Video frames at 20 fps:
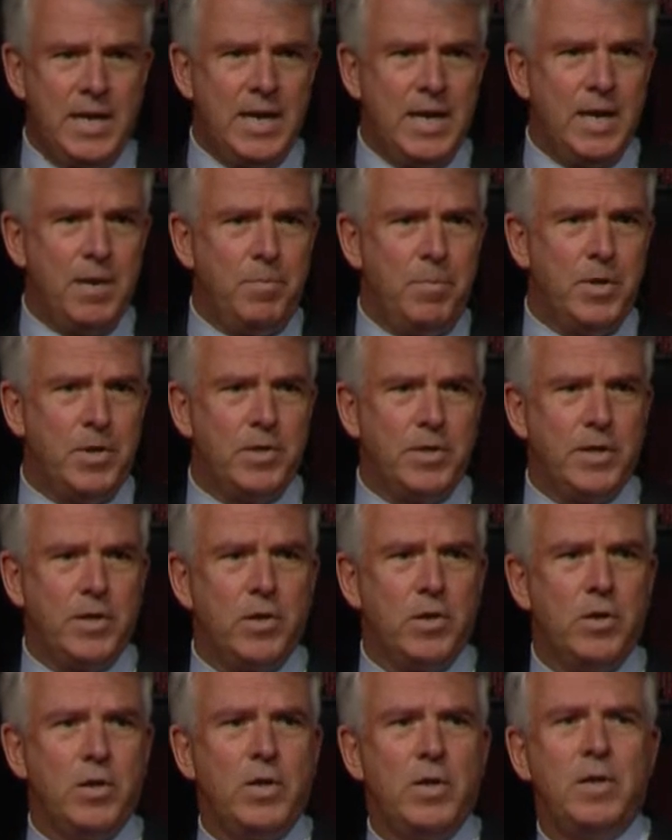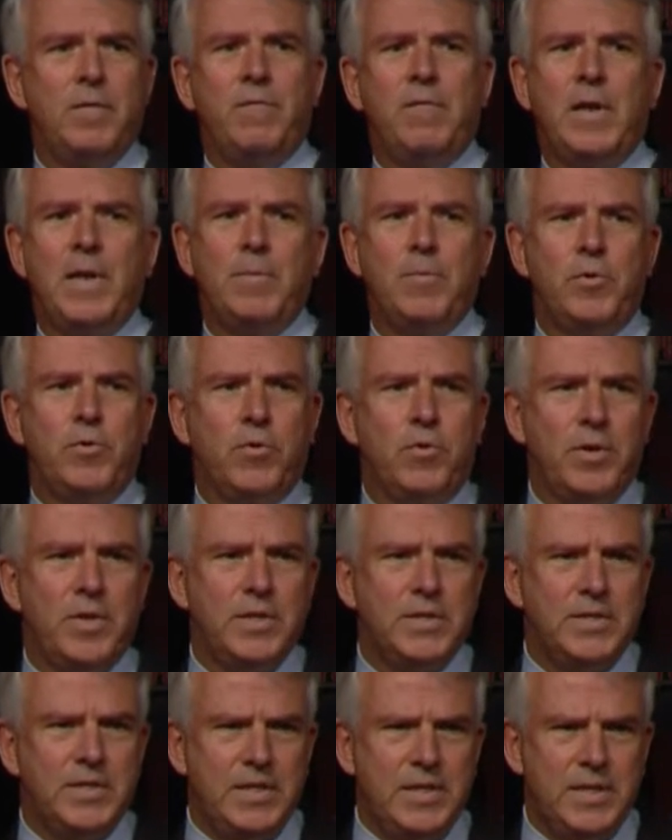and building inflammatory
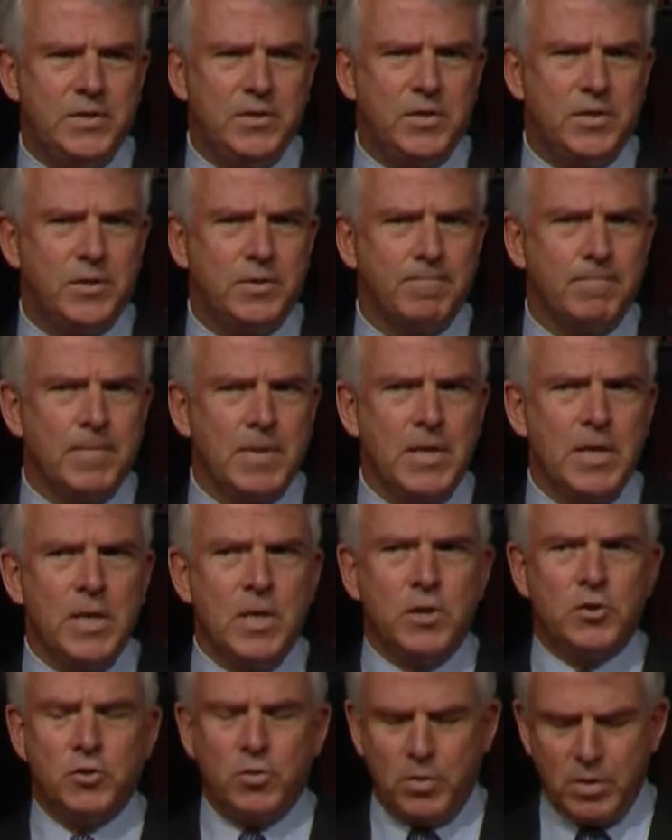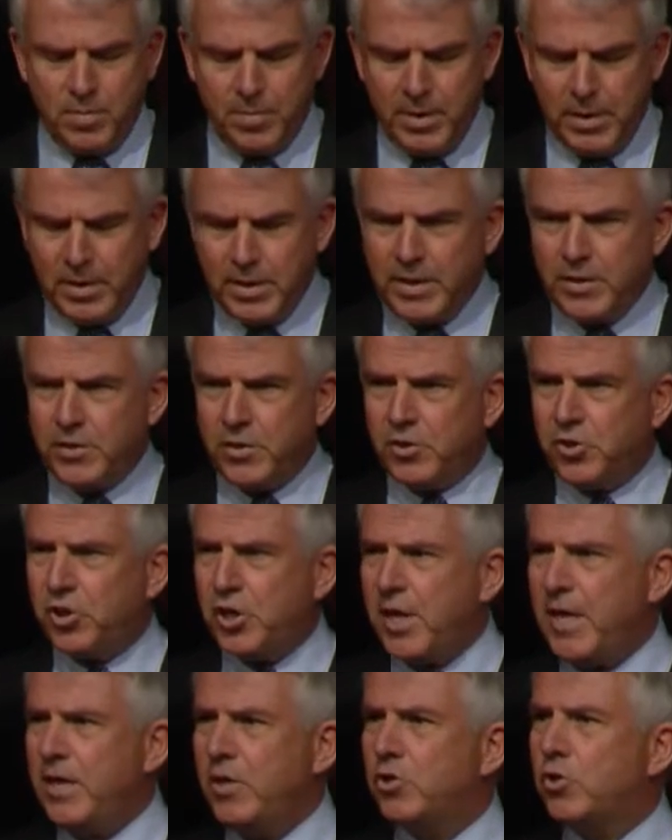diseases. So the ability to
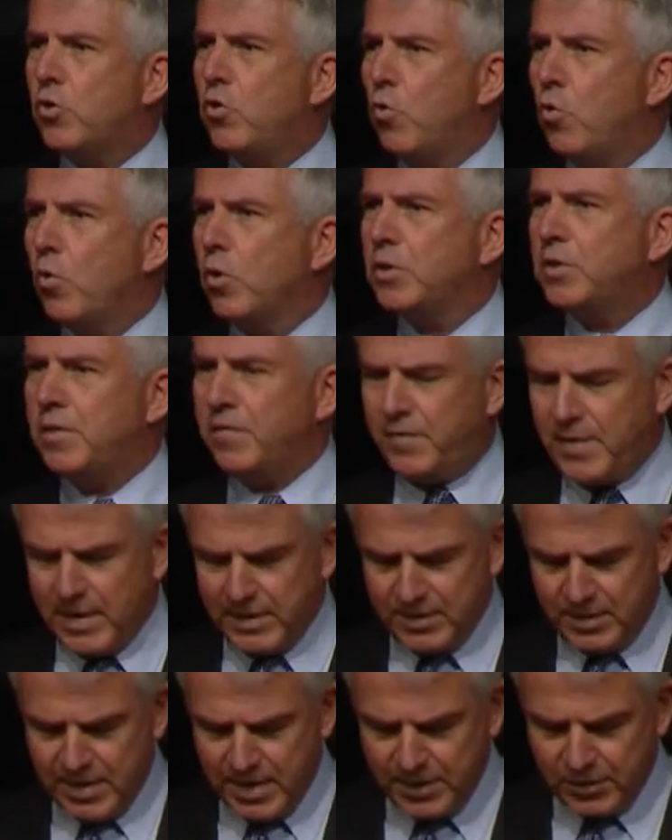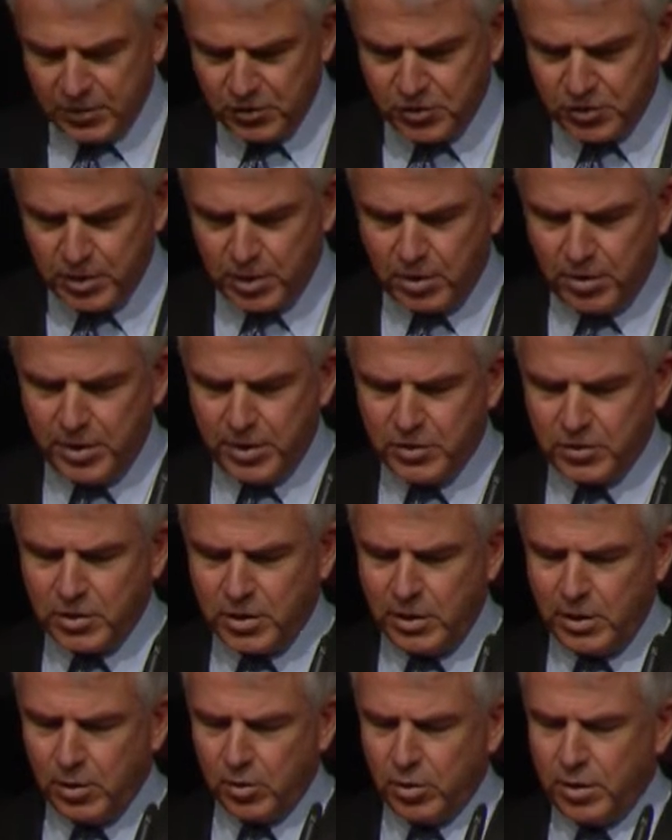change course, if that's necessary, is
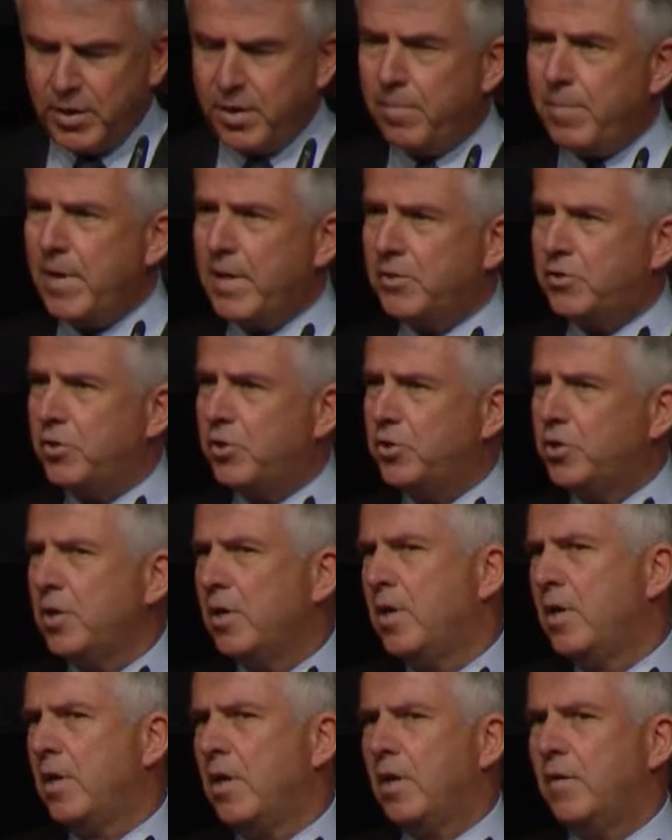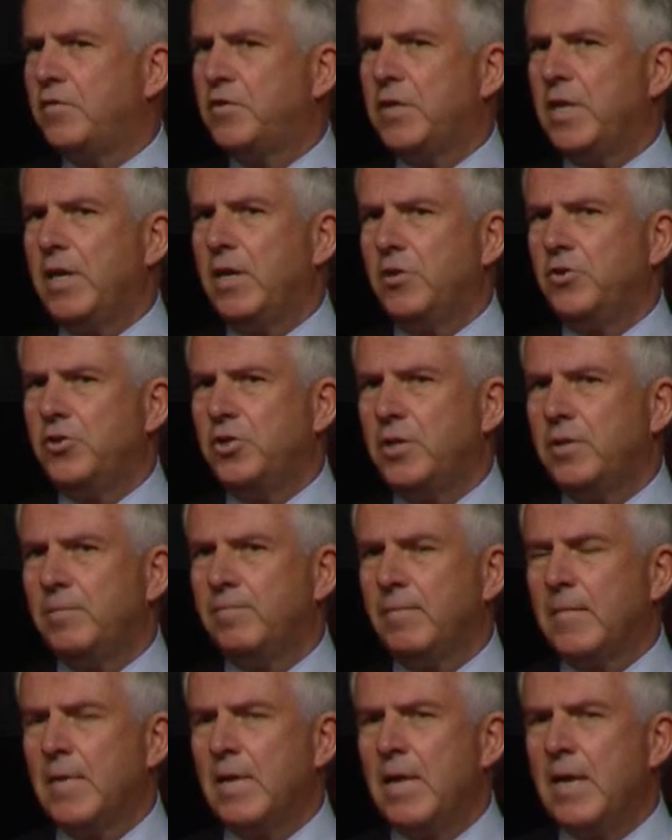clearly a message of Celgene.
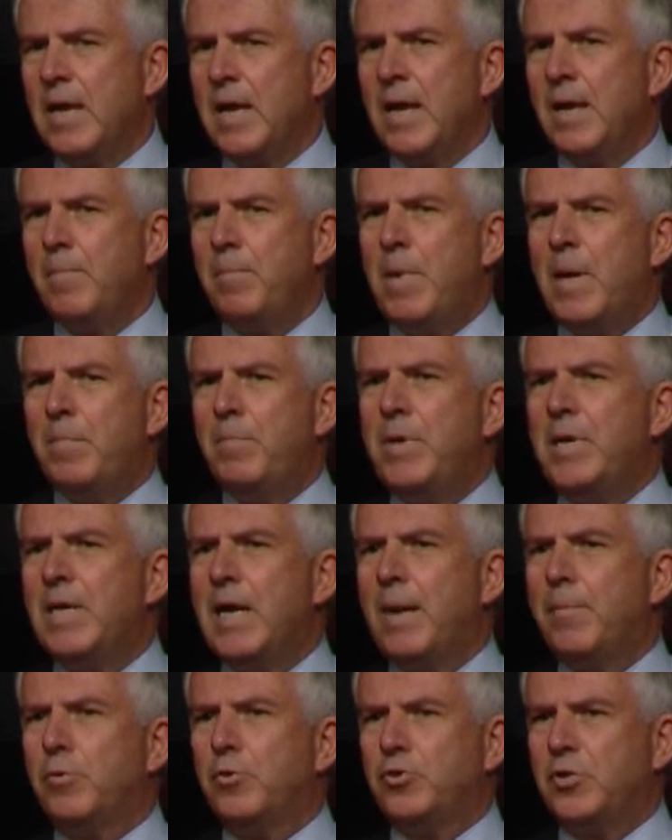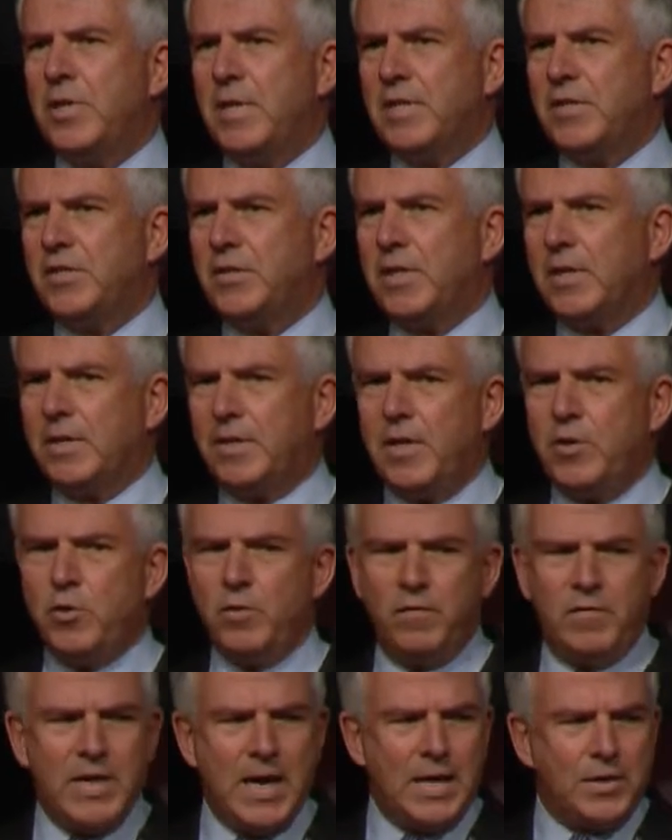And being opportunistic, that
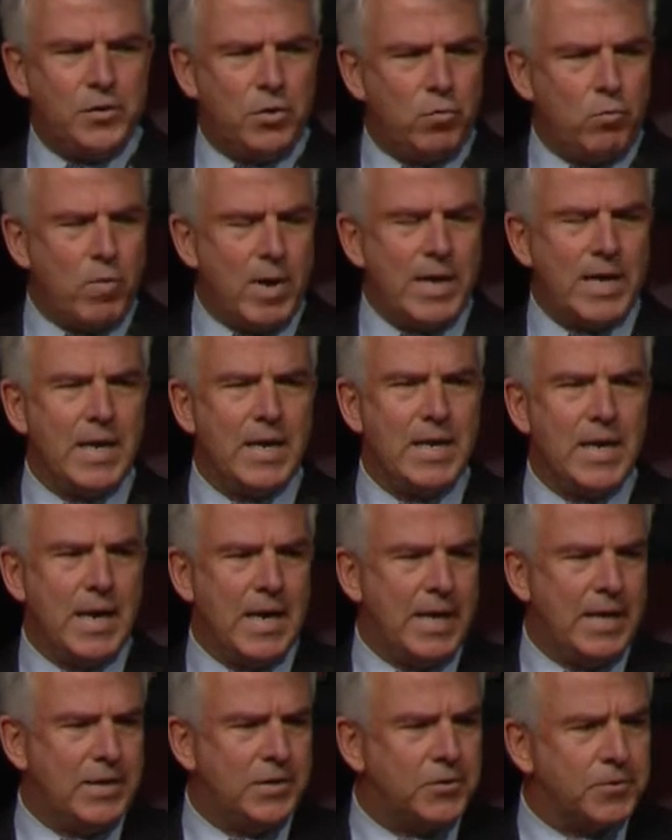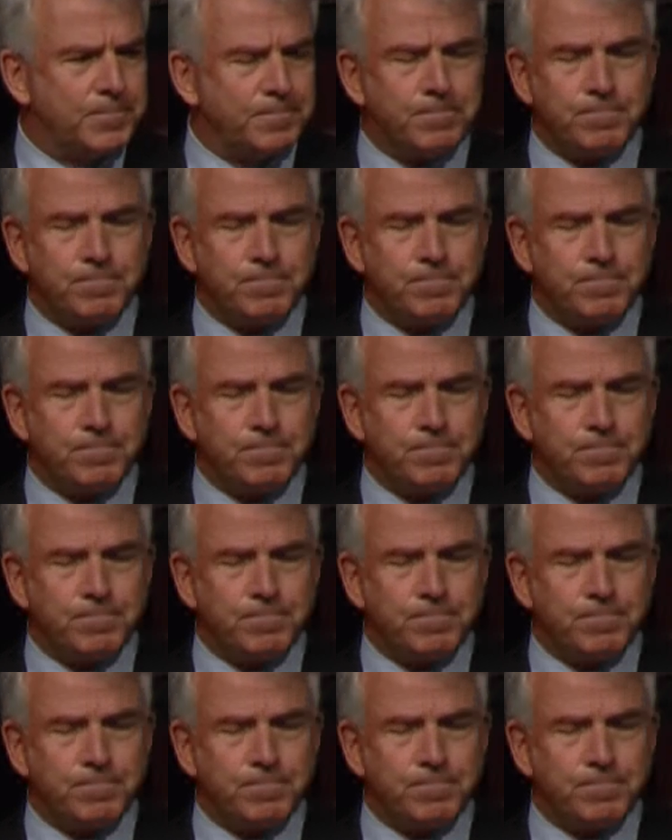you've got to recognize